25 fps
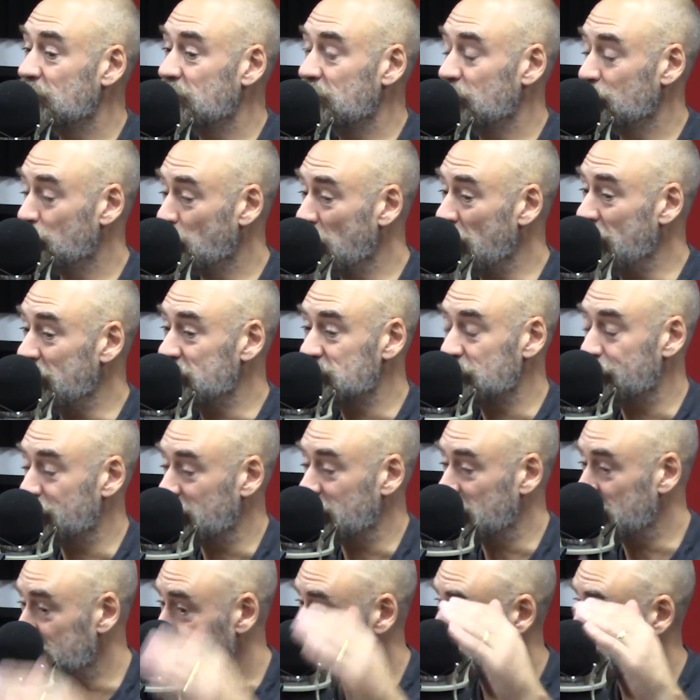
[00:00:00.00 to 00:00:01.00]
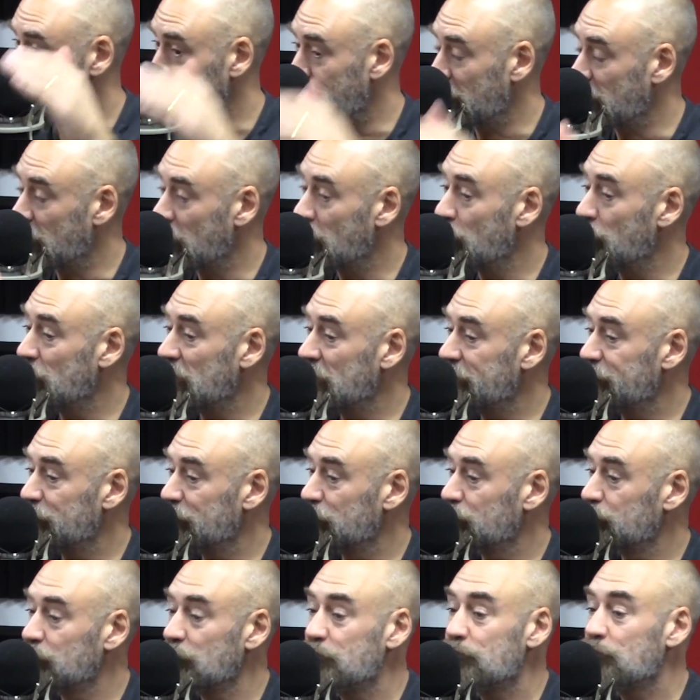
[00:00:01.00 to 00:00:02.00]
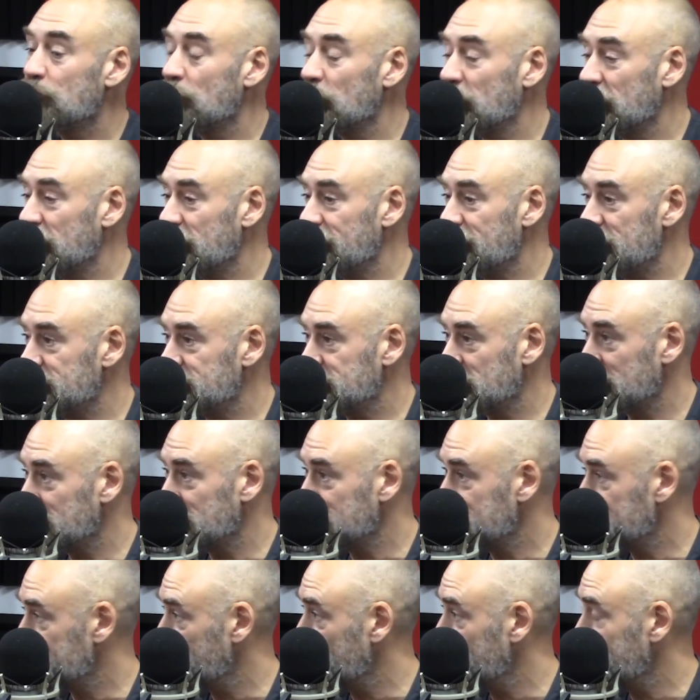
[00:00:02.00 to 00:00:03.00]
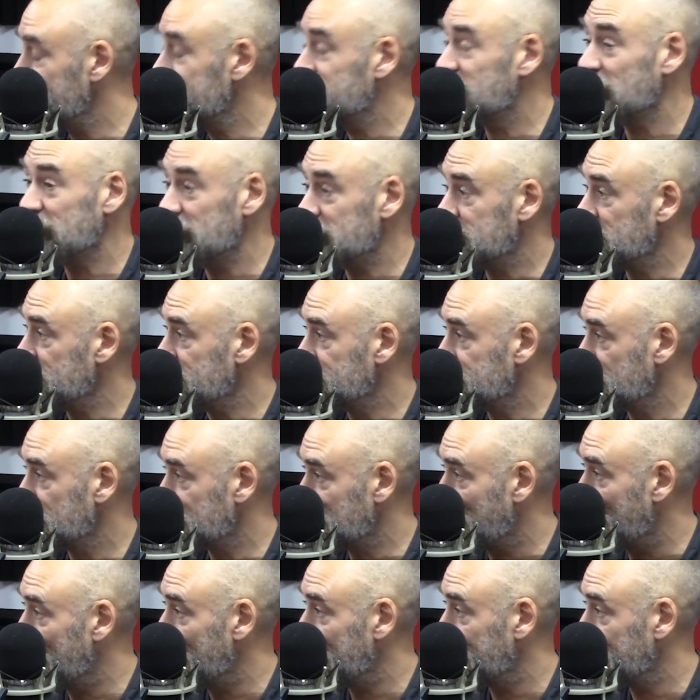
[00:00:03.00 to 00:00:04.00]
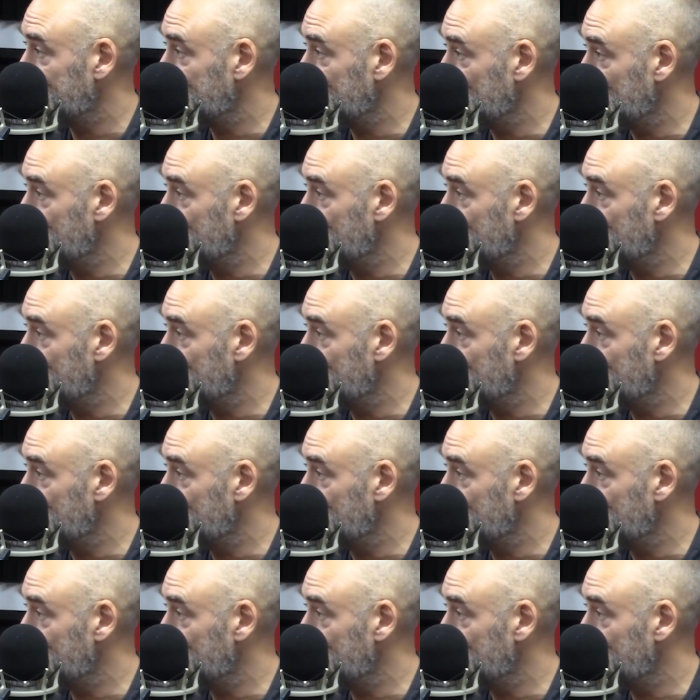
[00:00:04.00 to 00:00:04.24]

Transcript: went, but below a level, Ruud Gullit and then Zinedine Zidane,